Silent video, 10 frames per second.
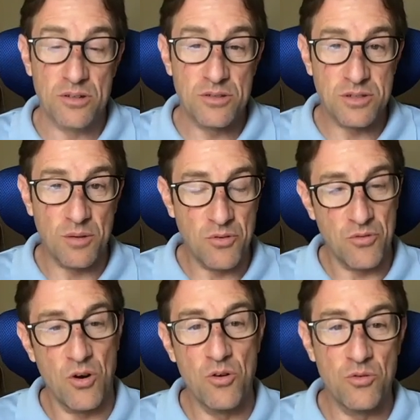some of
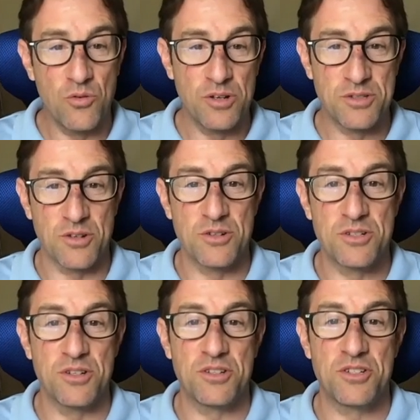her own research
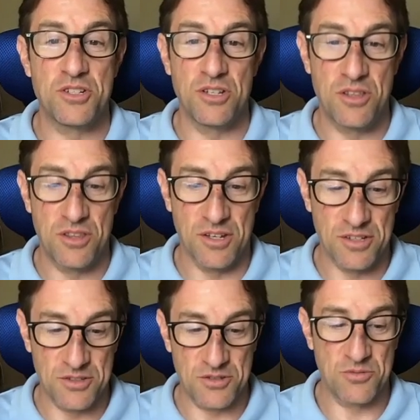that she
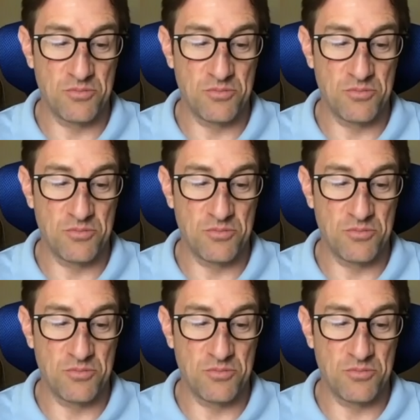thinks